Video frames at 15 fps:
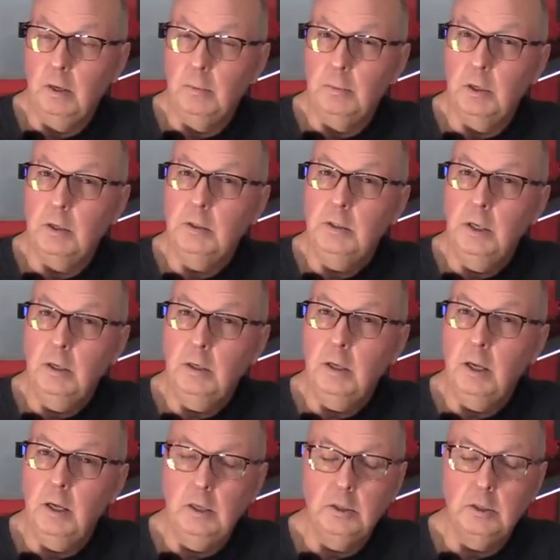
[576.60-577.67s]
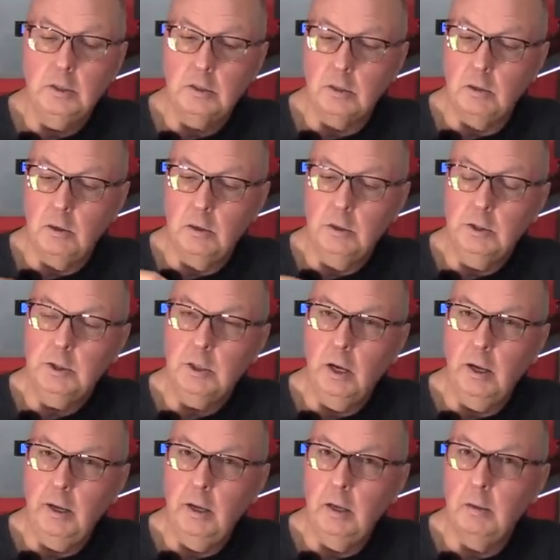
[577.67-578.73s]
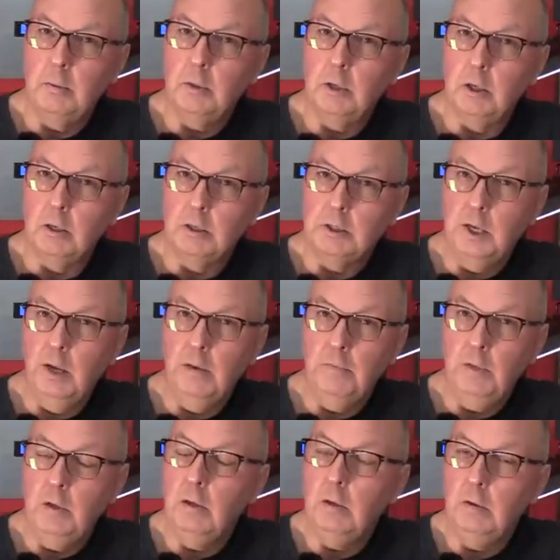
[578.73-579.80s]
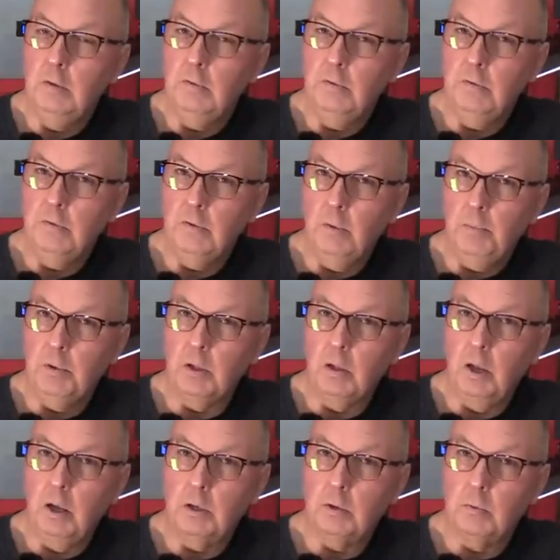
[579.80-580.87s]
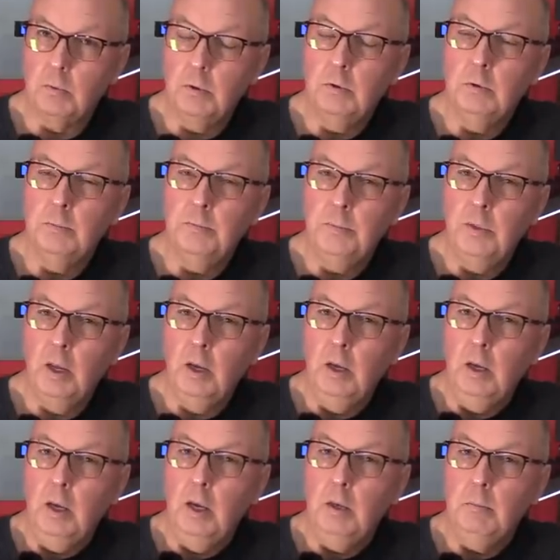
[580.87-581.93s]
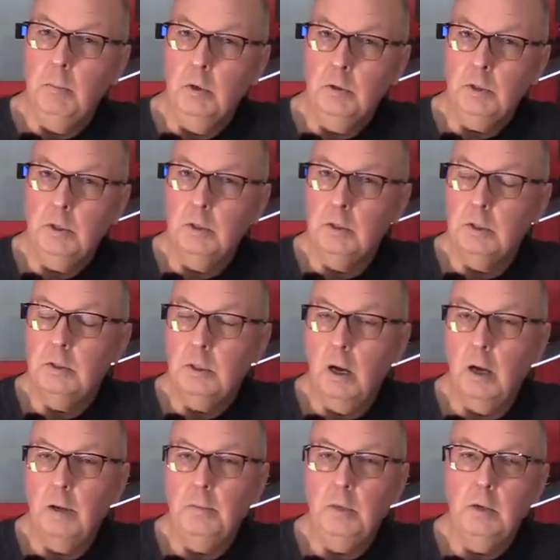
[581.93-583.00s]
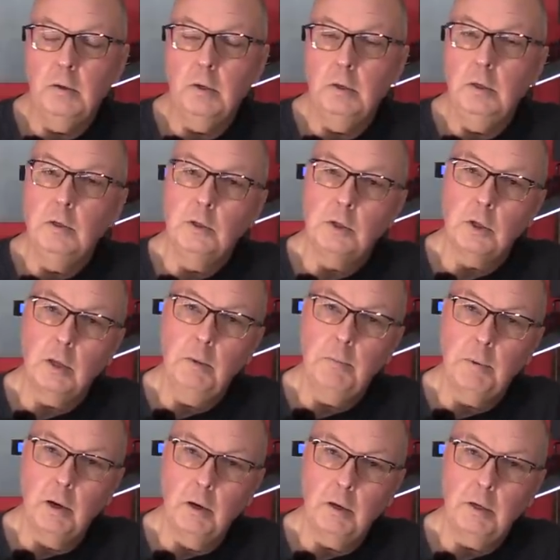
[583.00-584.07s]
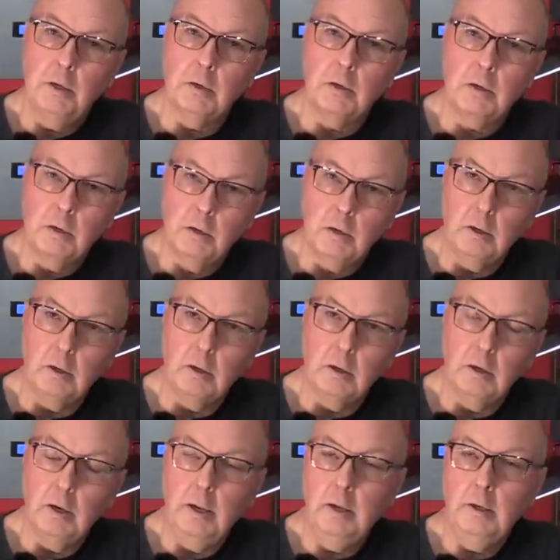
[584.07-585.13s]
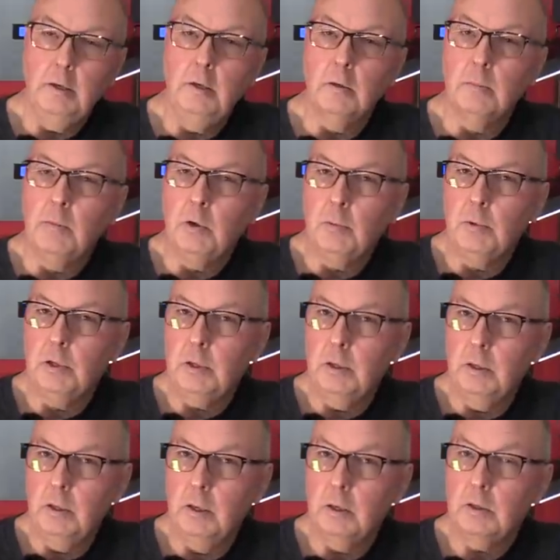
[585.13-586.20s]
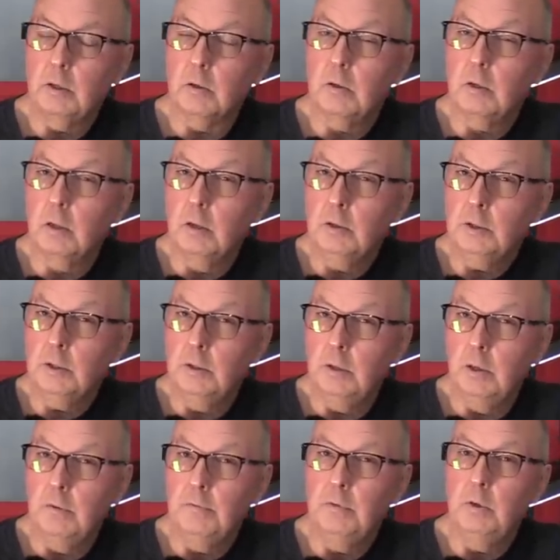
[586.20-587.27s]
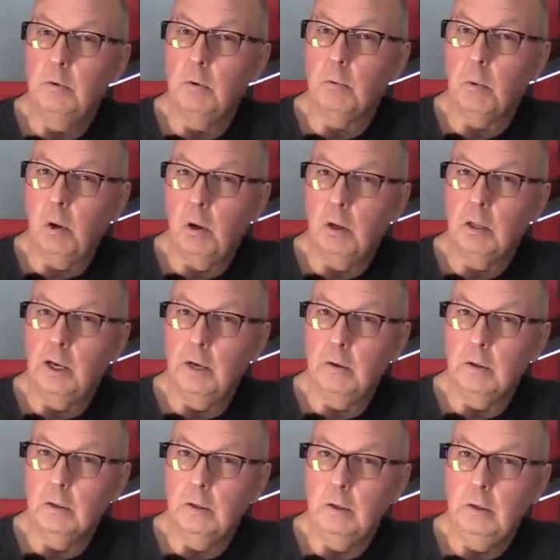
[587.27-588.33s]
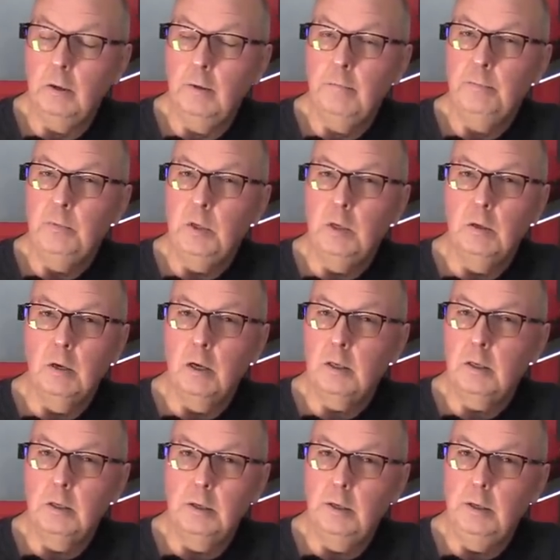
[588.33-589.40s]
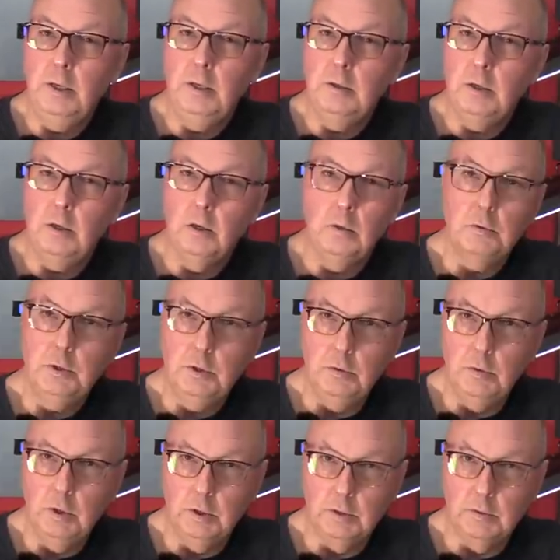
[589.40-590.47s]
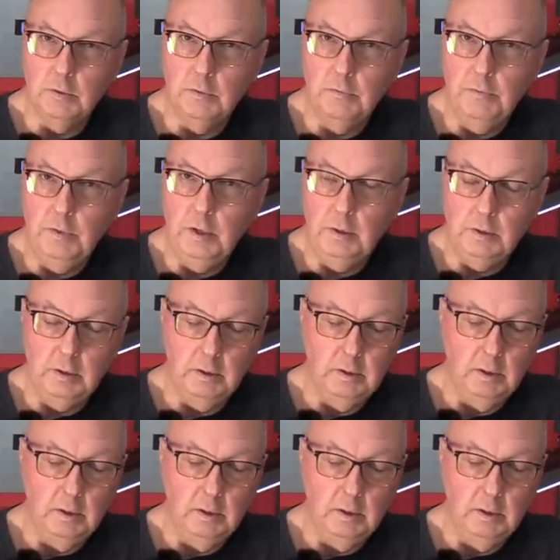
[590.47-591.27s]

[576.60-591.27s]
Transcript: But a 10 gauge is large diameter, it's heavy, it uses up a lot of room. And most of the time, you can usually park your car and your mobile connector close enough to a wall outlet. You're not going to need to go 200 feet.